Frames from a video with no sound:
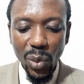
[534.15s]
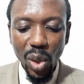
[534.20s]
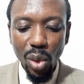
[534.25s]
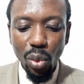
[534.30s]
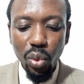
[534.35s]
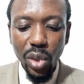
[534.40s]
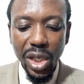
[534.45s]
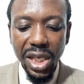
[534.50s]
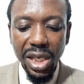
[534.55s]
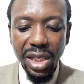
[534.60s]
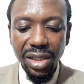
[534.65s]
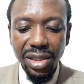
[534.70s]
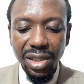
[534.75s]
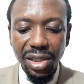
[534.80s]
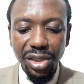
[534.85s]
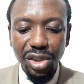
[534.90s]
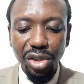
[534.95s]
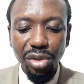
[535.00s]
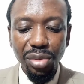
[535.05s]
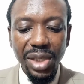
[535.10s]
We, the
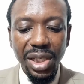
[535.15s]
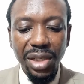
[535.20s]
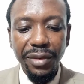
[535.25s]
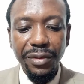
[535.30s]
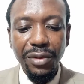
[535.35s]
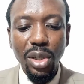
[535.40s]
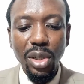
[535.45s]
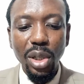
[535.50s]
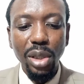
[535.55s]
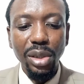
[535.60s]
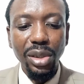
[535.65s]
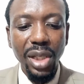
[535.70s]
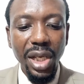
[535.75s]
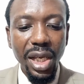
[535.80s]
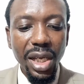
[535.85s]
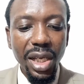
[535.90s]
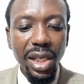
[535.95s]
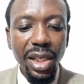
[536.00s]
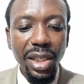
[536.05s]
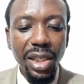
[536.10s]
children of God,
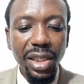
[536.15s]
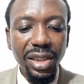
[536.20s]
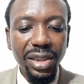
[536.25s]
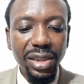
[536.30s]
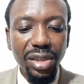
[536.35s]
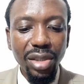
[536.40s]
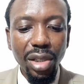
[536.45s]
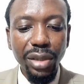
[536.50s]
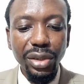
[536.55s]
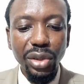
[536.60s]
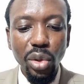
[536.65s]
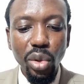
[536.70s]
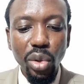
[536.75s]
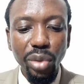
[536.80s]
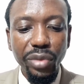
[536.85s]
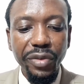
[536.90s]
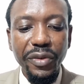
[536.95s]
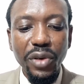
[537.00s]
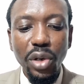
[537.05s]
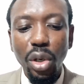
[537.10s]
it is not
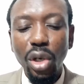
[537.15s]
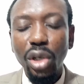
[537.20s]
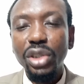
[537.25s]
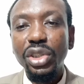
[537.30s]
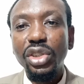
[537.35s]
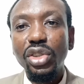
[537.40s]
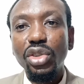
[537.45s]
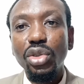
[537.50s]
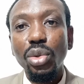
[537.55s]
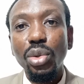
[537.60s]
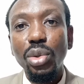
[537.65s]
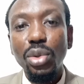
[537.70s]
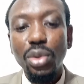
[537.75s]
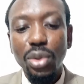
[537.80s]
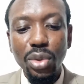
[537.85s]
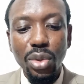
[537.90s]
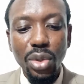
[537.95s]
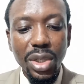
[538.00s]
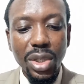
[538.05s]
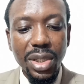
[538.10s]
good for us to
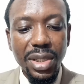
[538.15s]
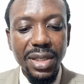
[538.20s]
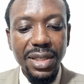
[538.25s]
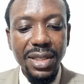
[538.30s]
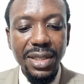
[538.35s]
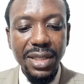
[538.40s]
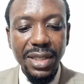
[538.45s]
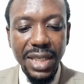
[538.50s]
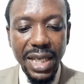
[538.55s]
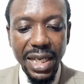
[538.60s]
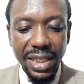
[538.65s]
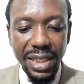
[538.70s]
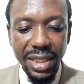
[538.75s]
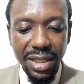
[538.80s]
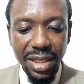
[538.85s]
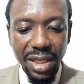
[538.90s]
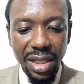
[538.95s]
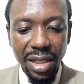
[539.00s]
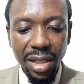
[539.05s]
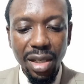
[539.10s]
look
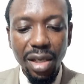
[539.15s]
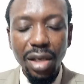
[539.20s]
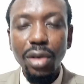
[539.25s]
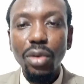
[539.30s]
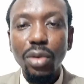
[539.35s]
sexy.